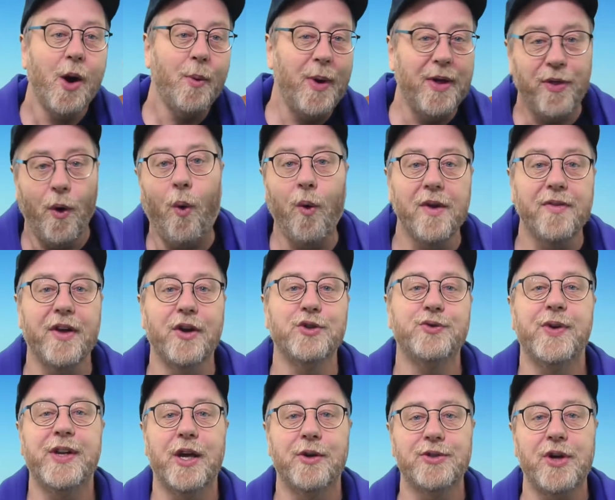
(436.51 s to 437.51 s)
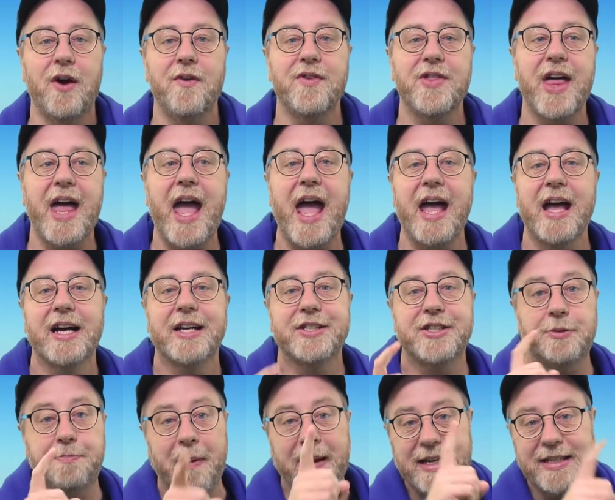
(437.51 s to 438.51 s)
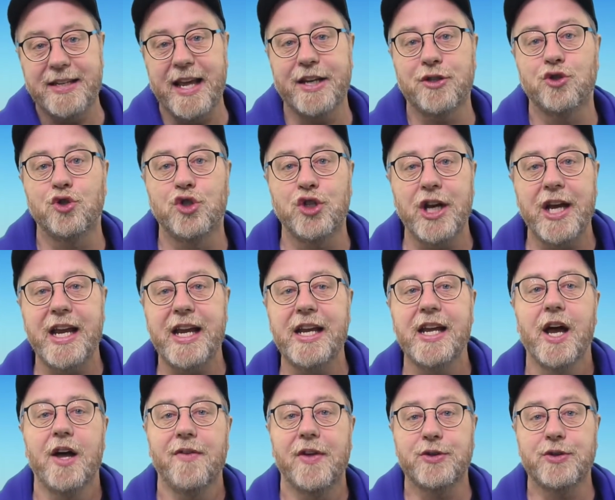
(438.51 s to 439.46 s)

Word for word: with all of those videos over there, Speed Test G.